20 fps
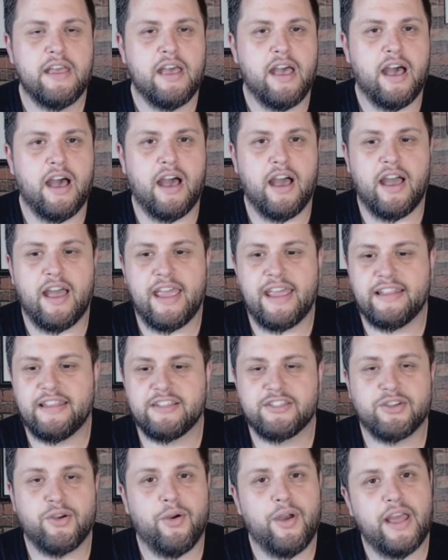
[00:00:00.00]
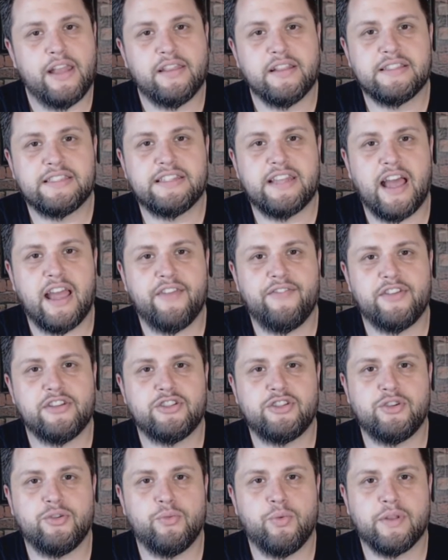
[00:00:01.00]
And let's go ahead and let's dive
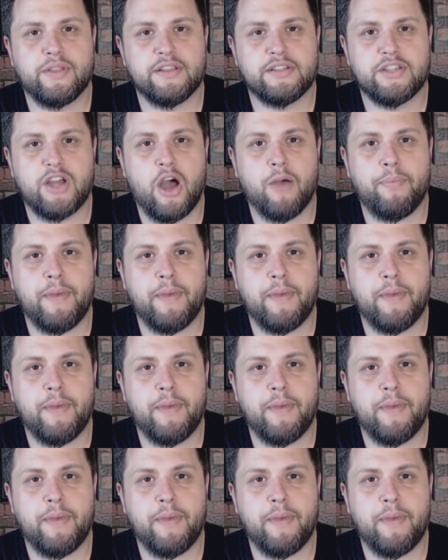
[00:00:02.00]
into what the top